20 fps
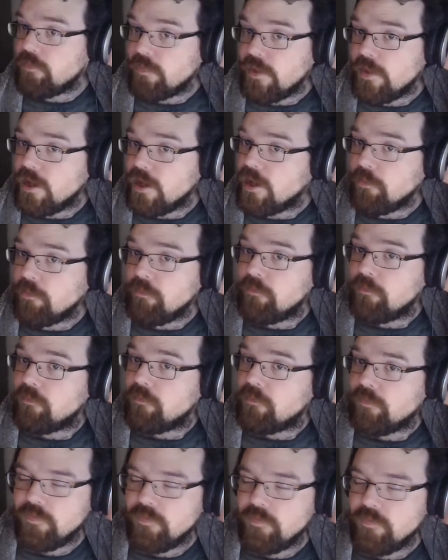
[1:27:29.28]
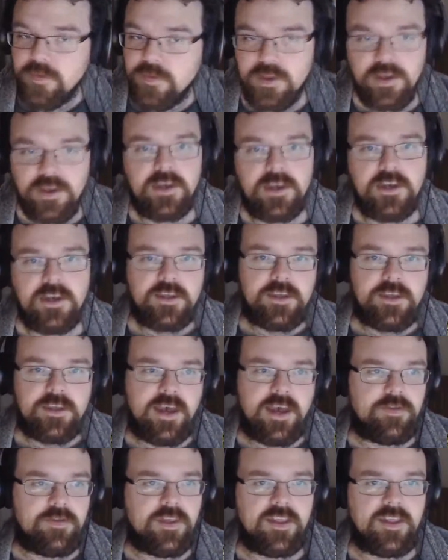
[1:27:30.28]

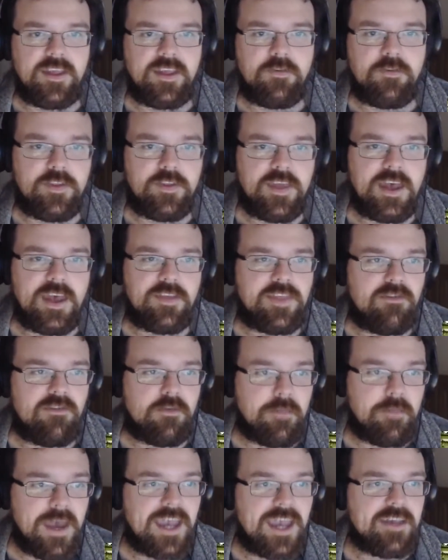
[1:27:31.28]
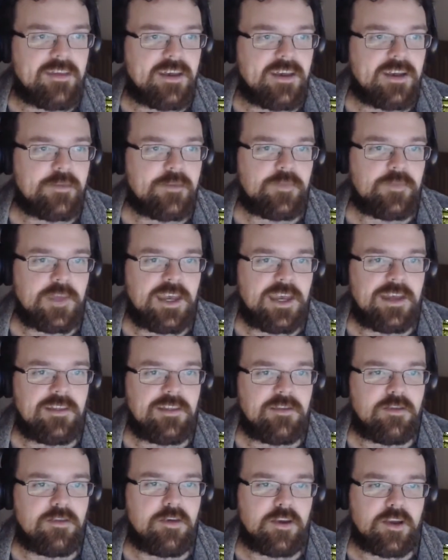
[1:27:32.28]
They're definitely they're amazing
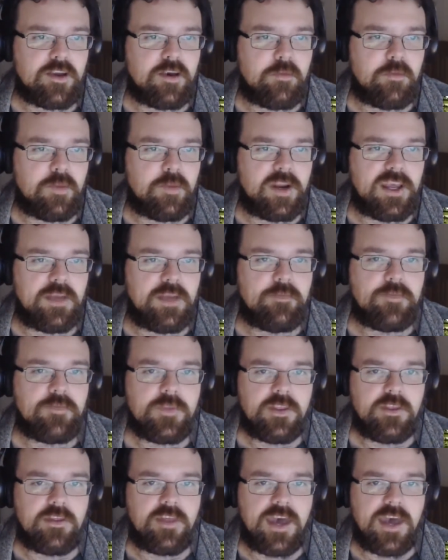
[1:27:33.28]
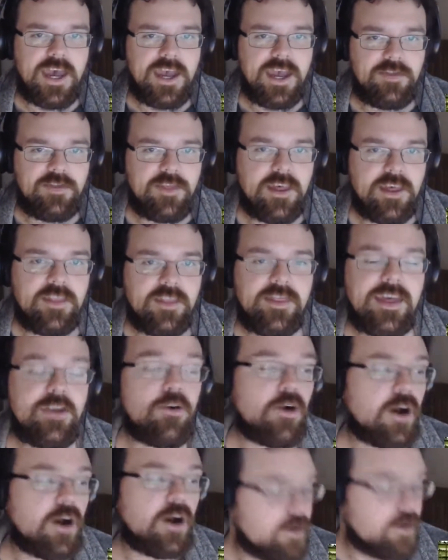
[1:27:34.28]
in third company. They're
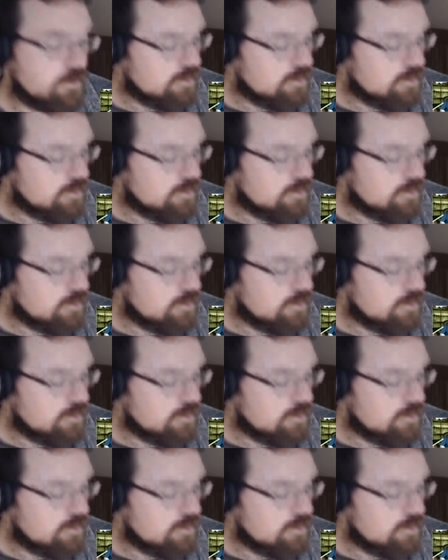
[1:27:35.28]
not. I don't